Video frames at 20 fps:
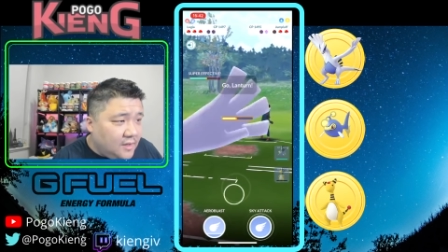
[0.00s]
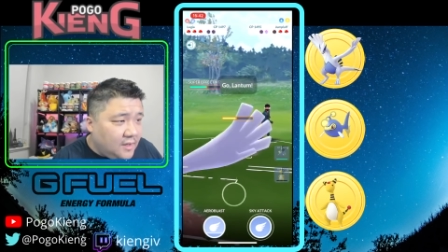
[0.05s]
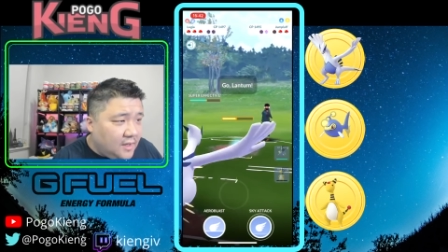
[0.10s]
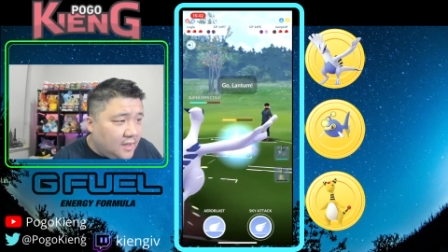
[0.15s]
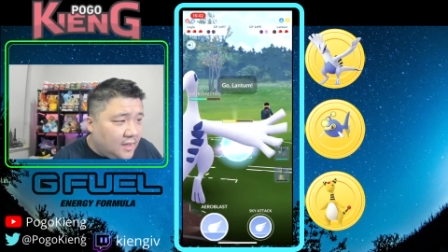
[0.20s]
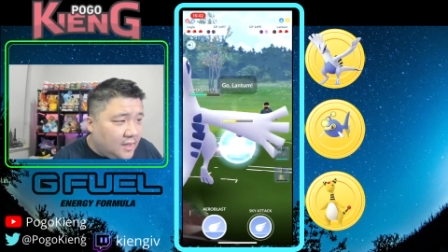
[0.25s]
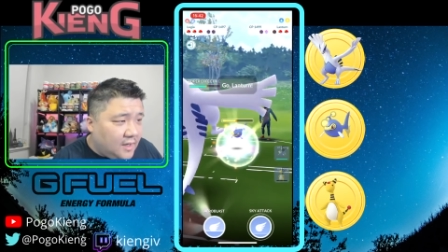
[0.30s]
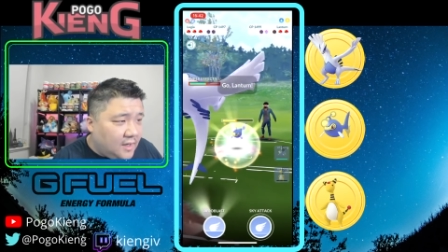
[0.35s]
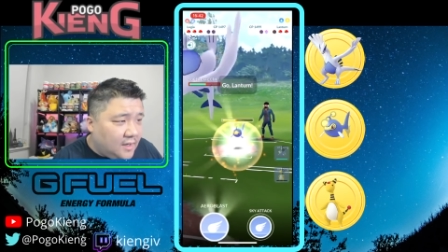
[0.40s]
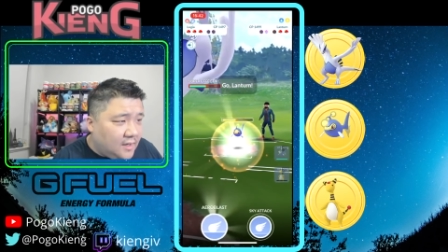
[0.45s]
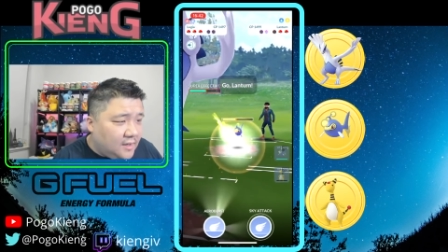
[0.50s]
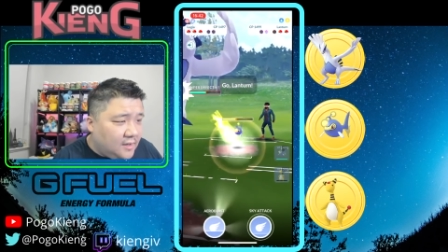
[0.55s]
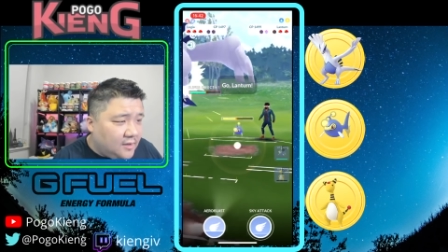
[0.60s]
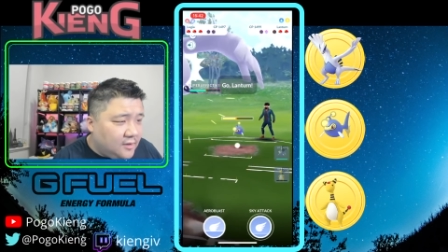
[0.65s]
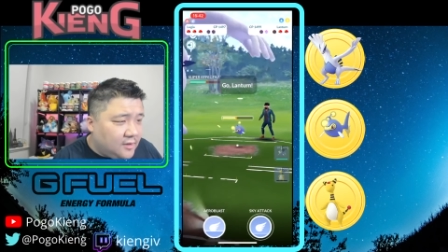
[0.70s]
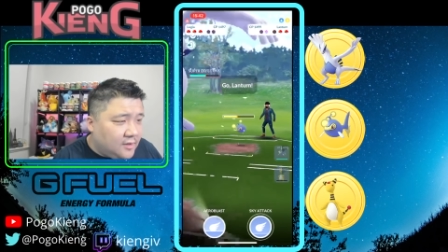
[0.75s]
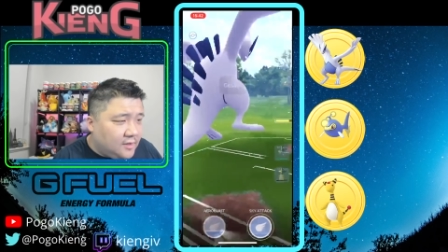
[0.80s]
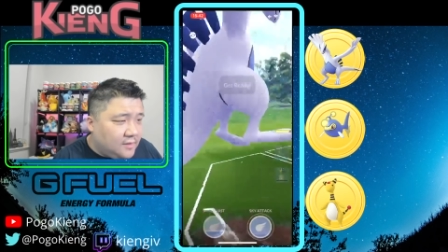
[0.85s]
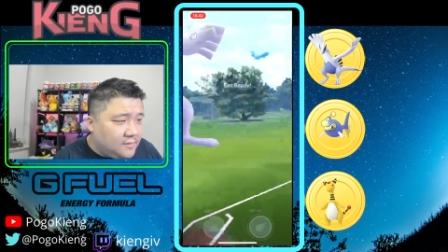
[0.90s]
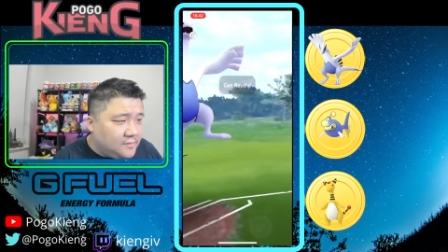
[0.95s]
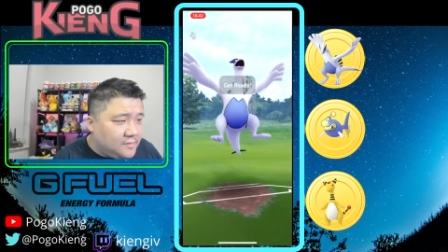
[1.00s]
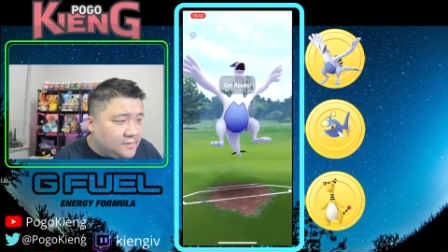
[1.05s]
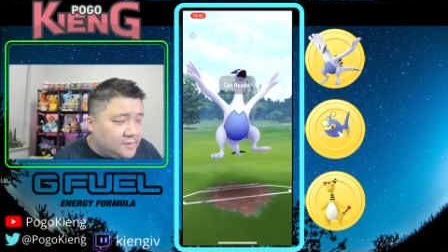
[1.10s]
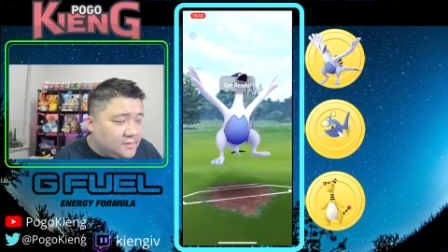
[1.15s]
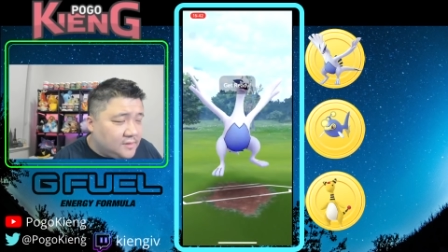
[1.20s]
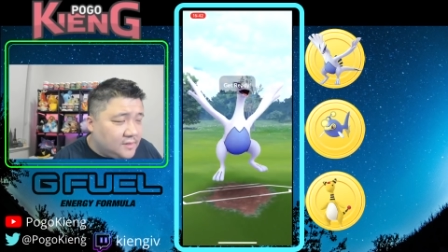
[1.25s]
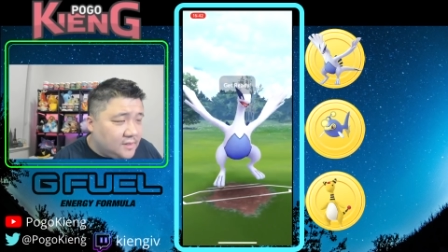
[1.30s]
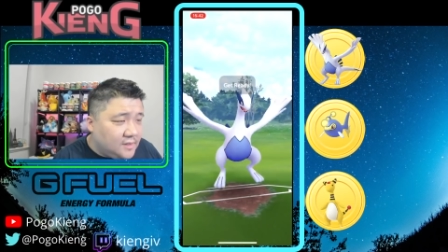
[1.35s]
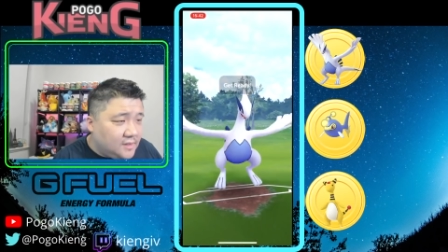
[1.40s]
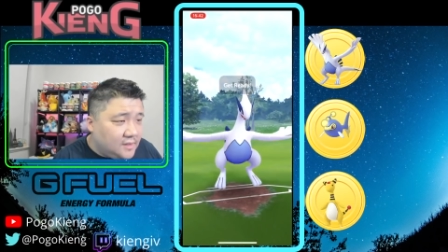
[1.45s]
And here comes
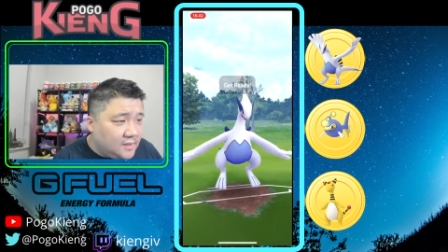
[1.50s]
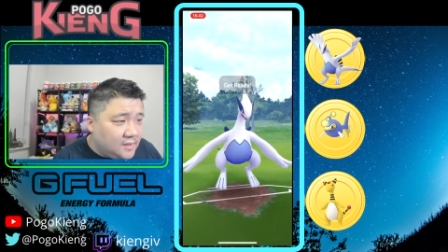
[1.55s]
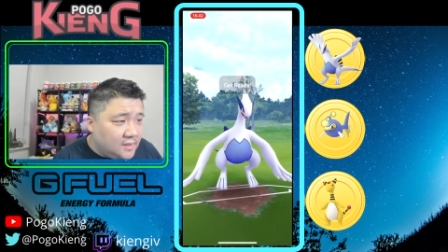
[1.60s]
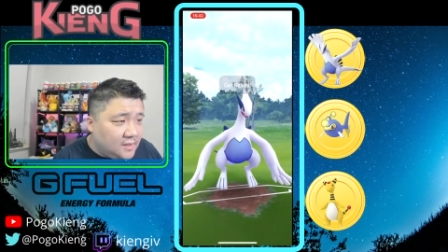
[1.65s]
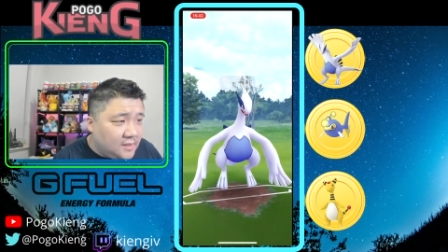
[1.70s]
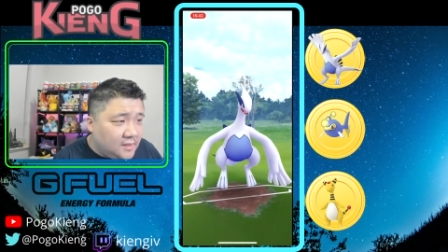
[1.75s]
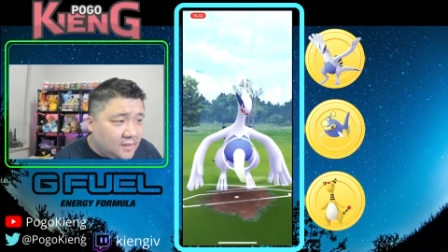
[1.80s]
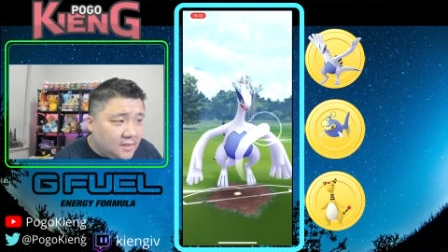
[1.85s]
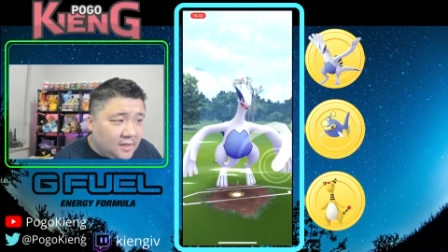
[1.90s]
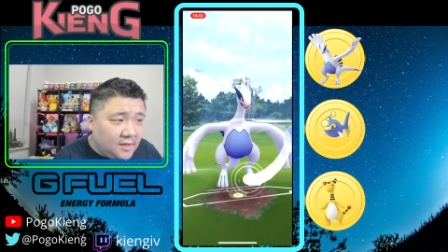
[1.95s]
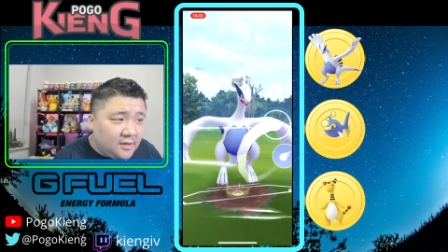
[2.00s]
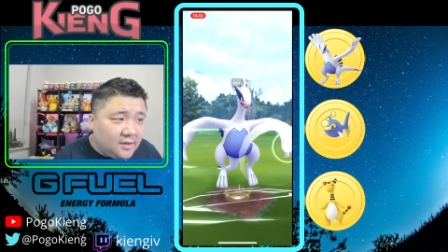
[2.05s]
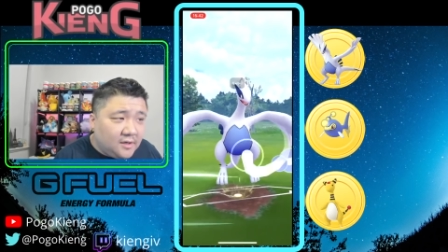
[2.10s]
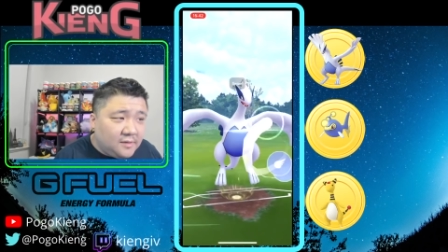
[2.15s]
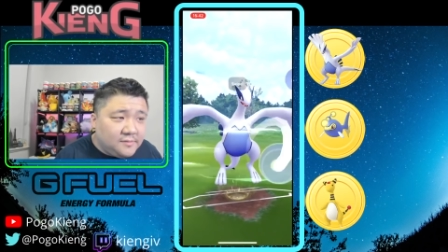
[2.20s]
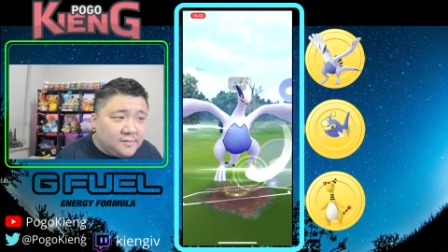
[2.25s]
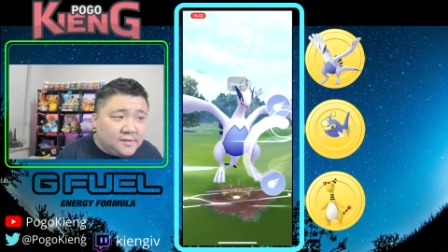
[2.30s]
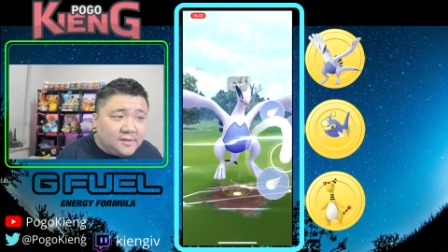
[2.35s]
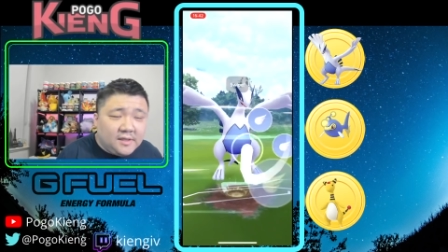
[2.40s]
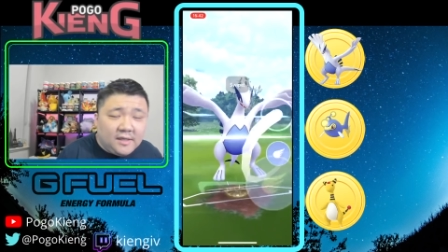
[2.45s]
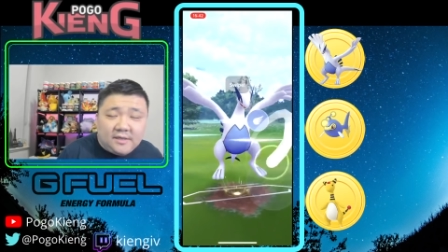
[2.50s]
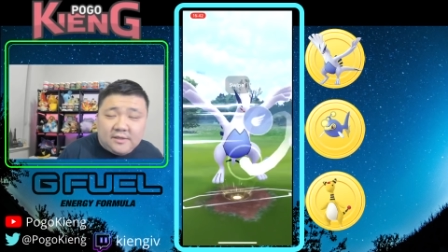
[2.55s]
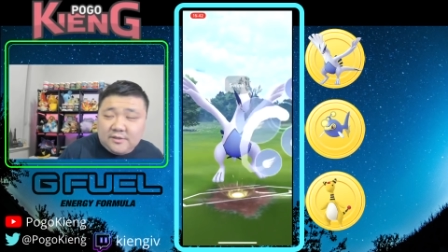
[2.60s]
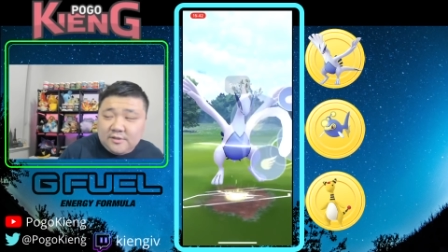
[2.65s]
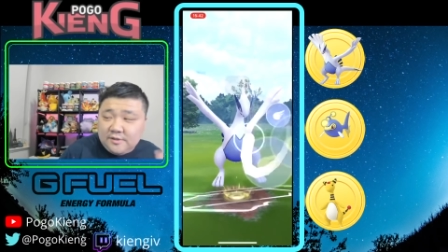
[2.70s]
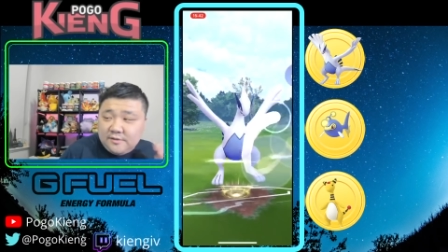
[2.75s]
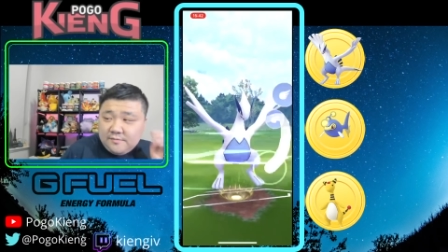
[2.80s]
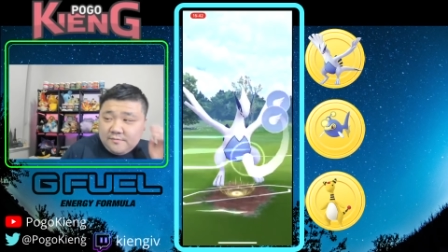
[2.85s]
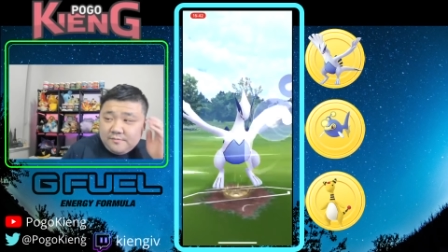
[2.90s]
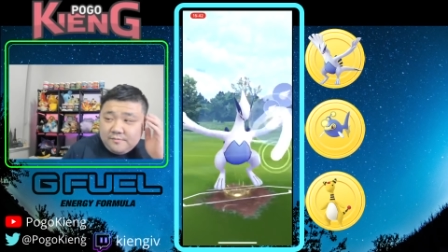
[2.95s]
the here comes the
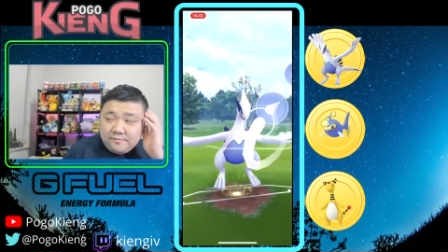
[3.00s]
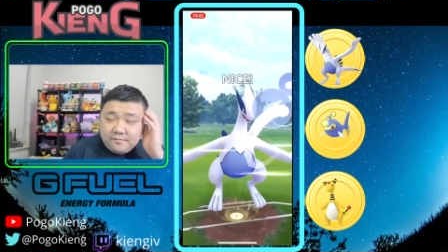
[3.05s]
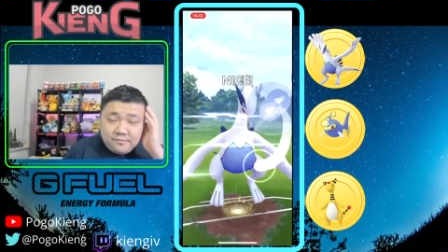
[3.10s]
Lanturn.